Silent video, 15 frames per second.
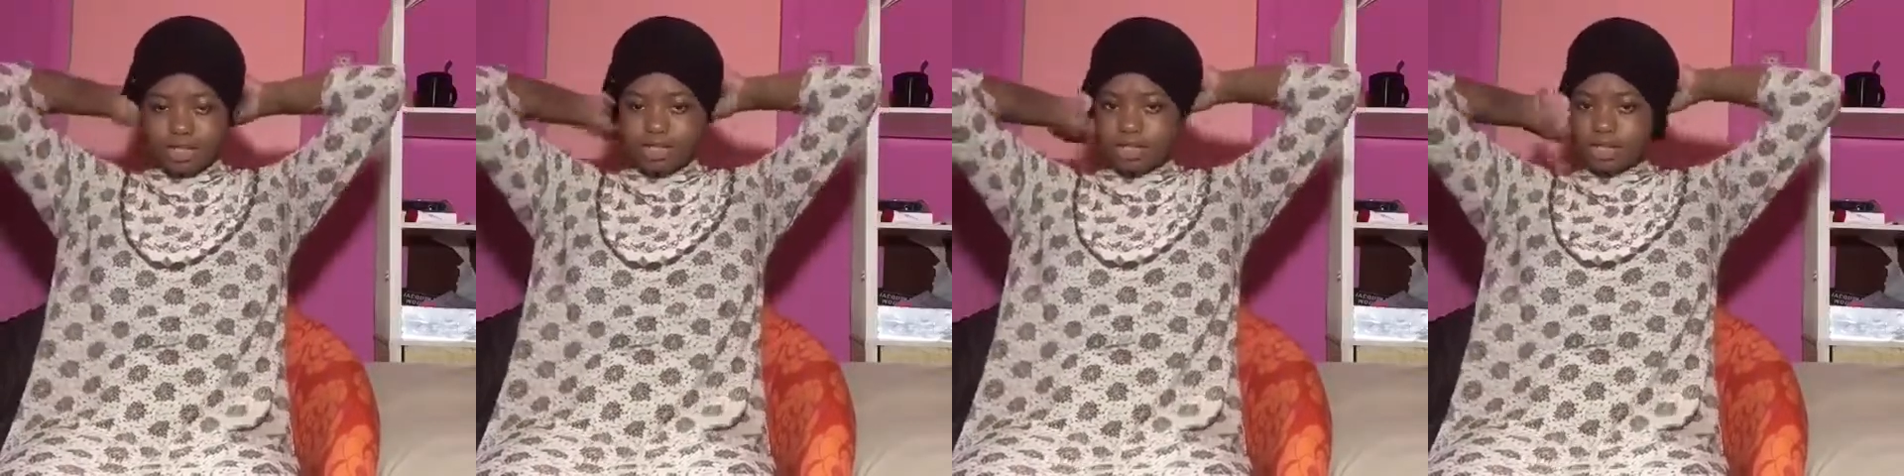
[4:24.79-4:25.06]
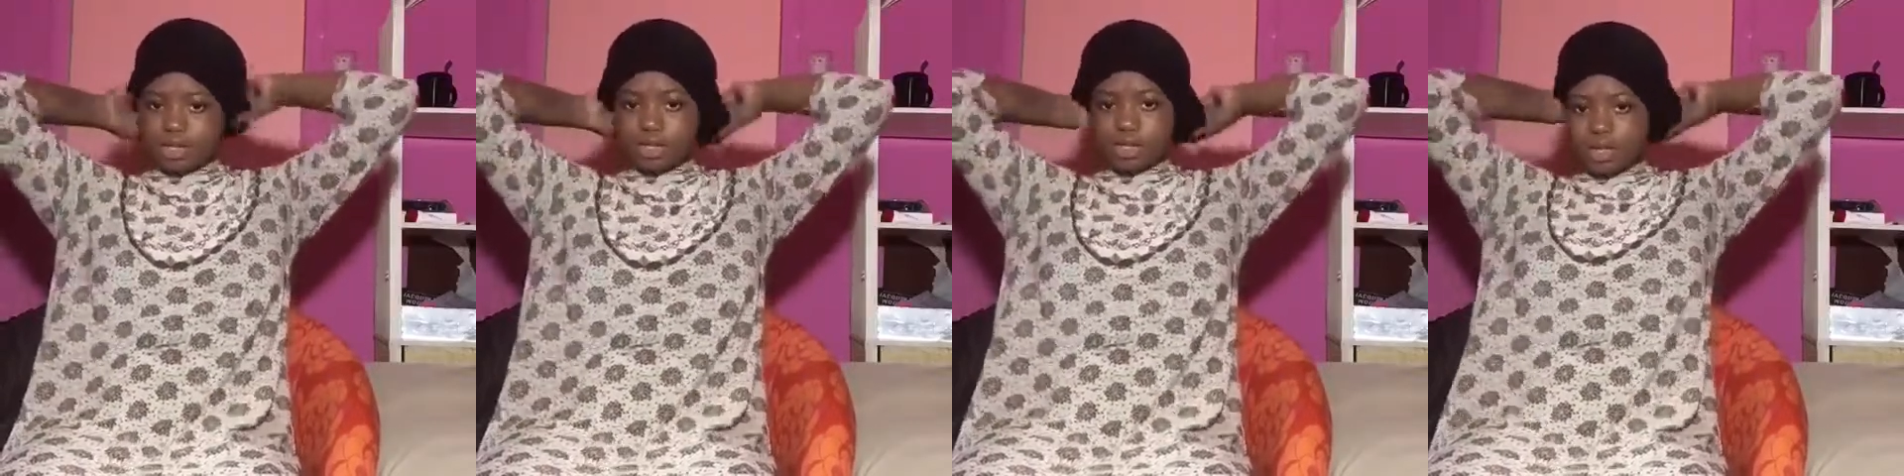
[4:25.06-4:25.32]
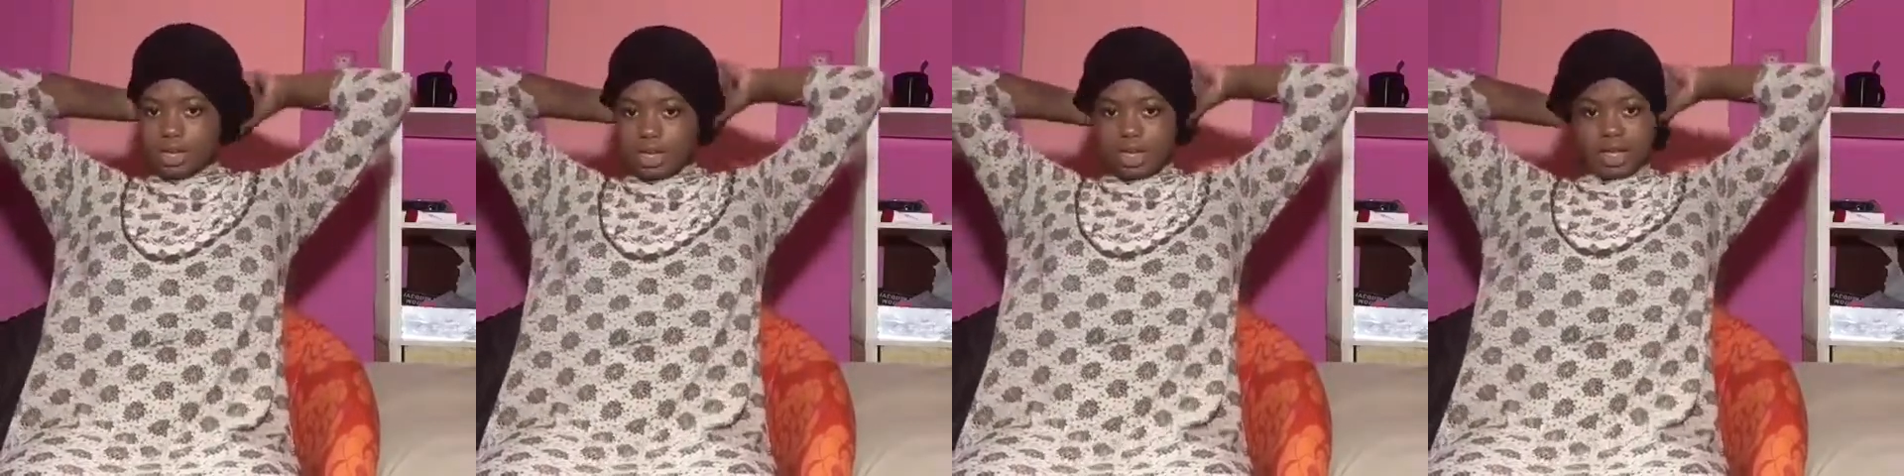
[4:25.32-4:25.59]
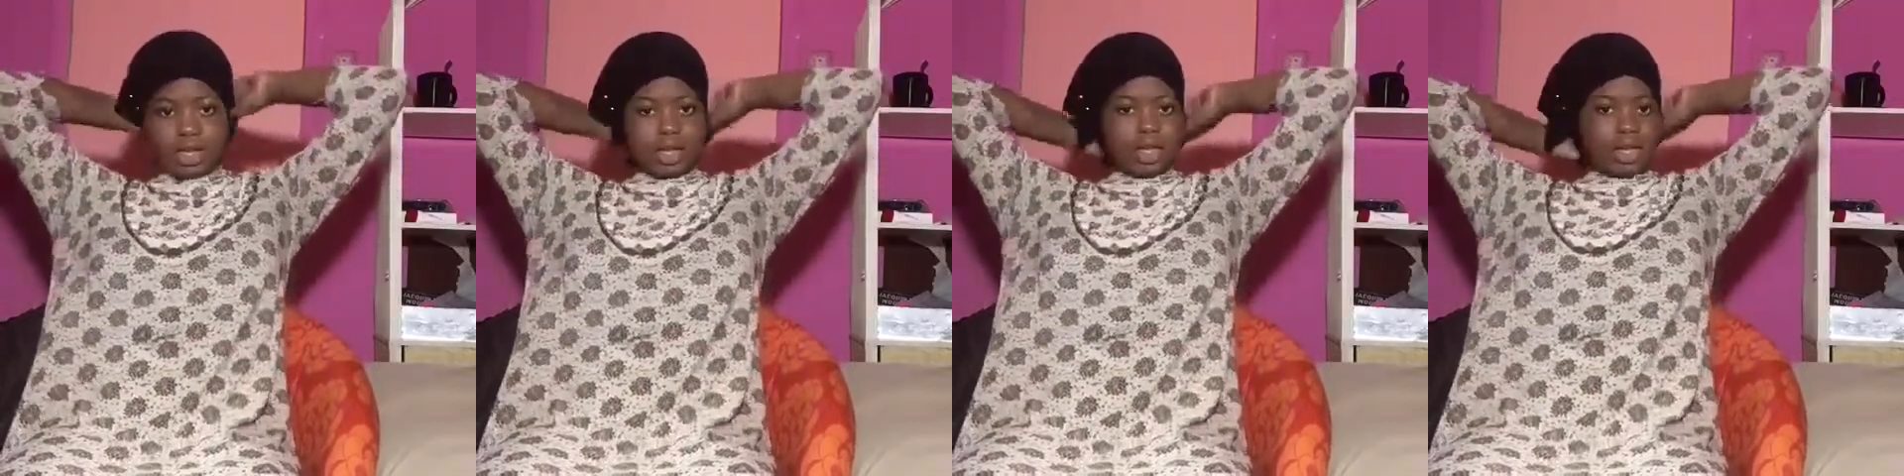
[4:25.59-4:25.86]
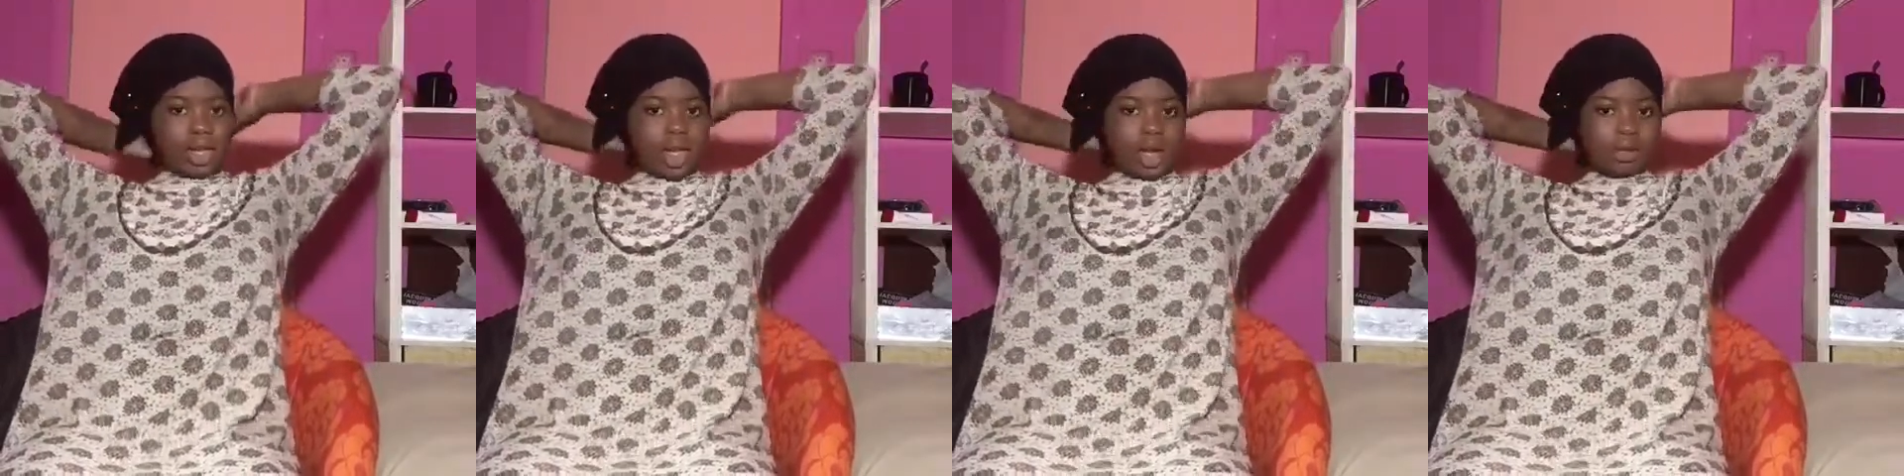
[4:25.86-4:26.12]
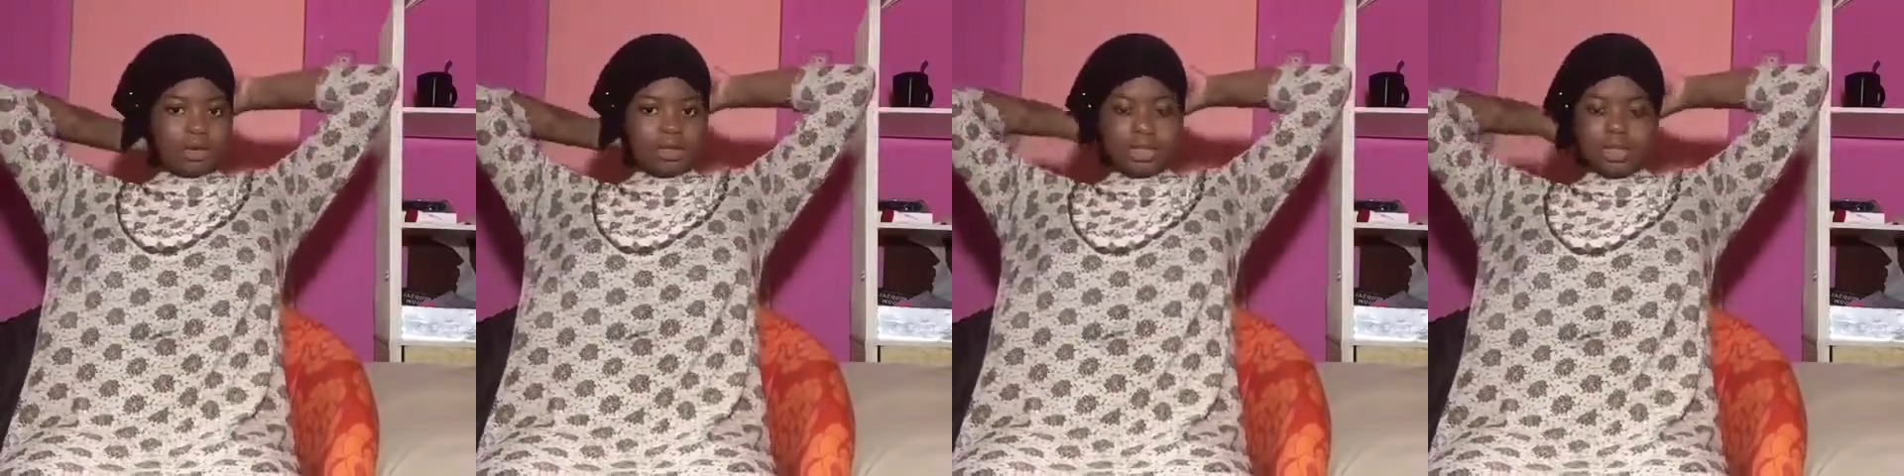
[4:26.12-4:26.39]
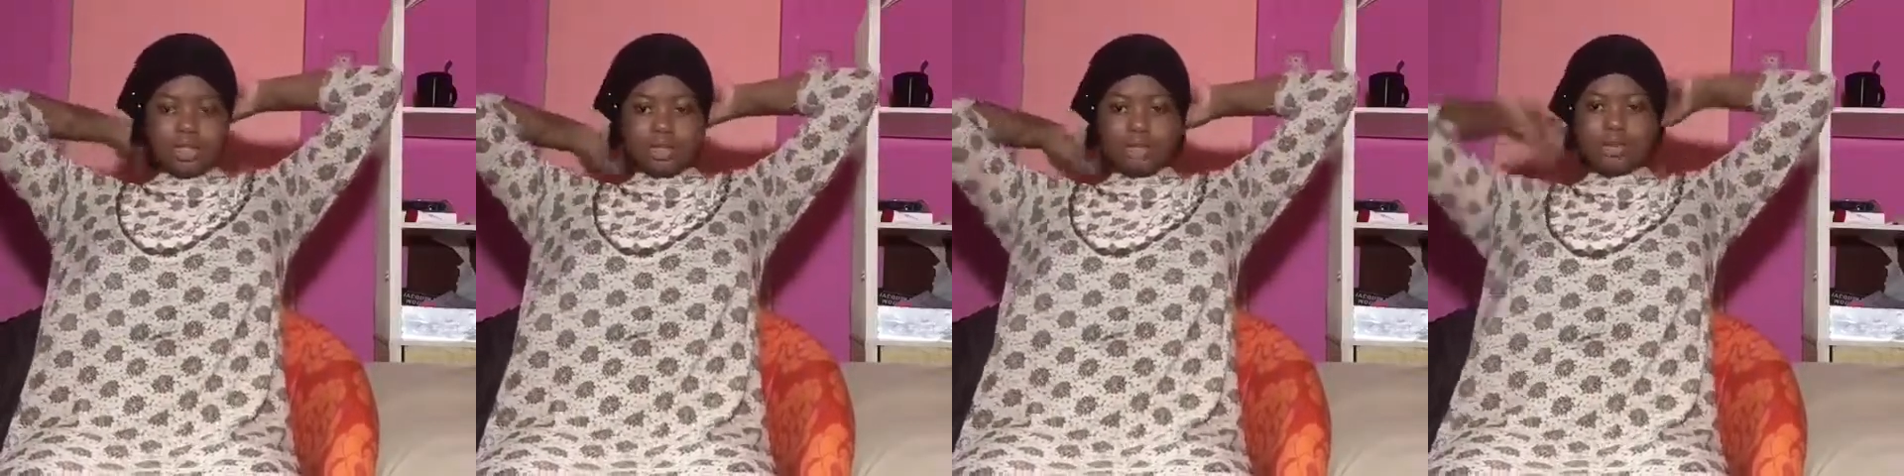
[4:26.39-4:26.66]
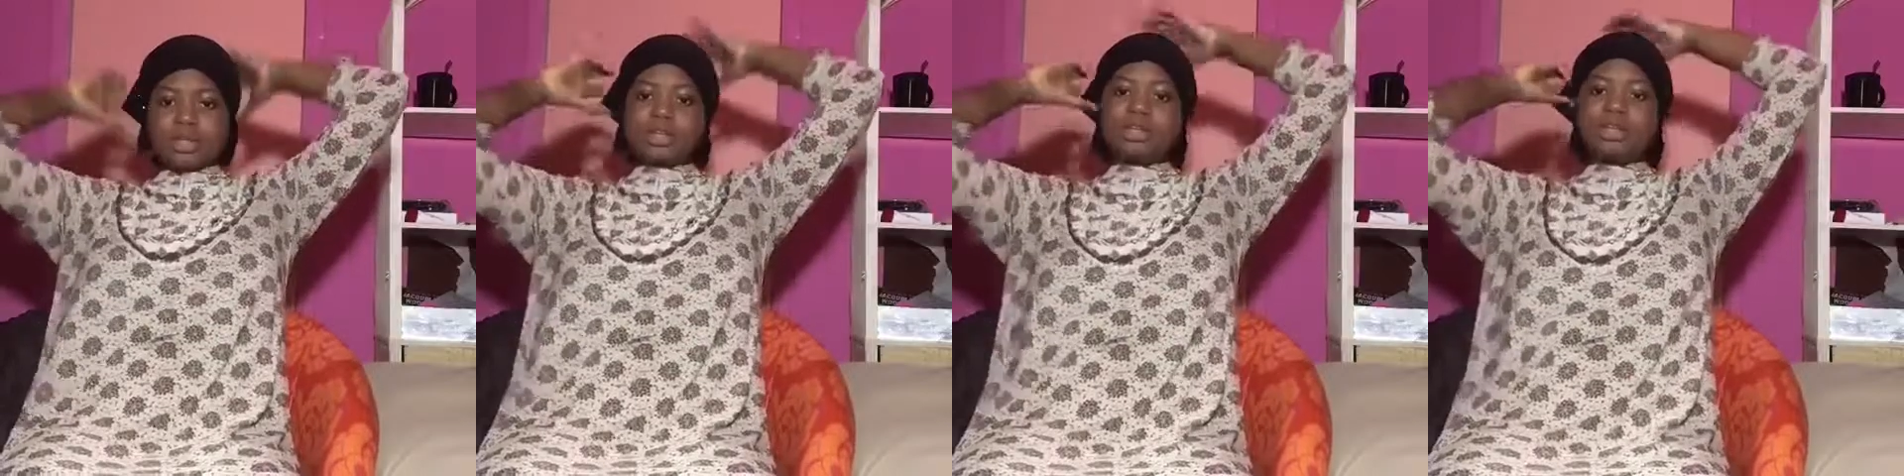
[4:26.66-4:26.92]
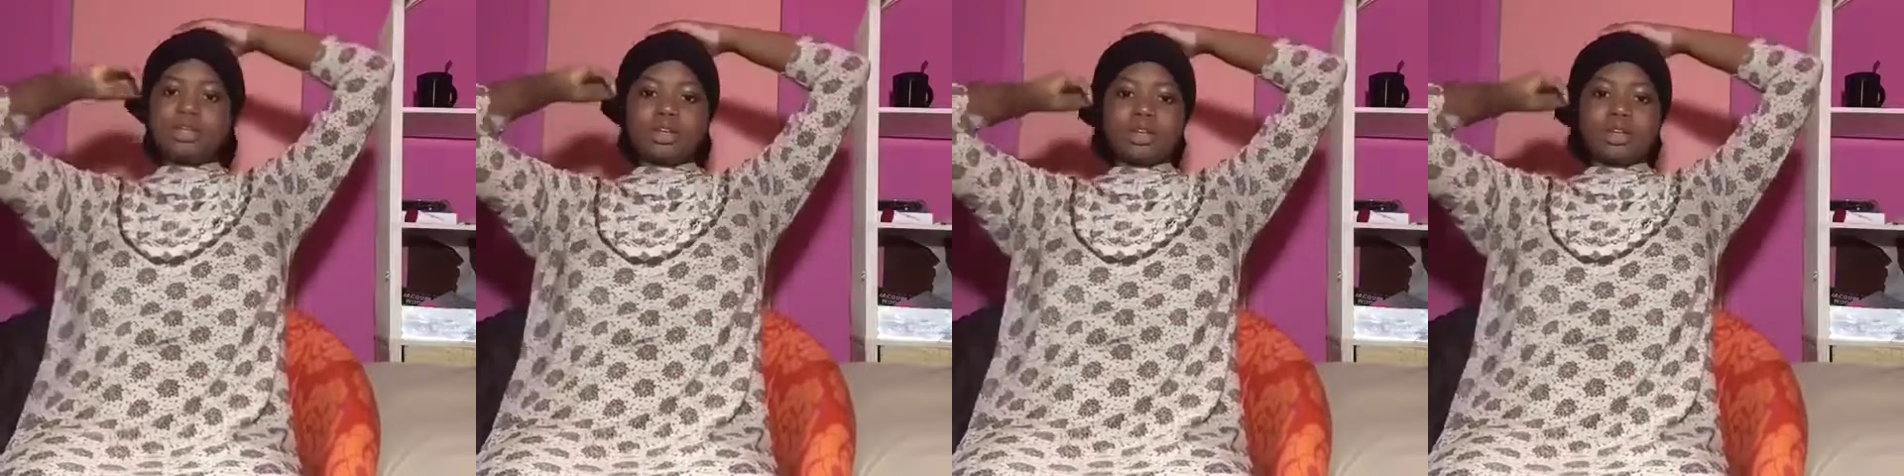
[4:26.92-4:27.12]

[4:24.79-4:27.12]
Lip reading: still out a little bit,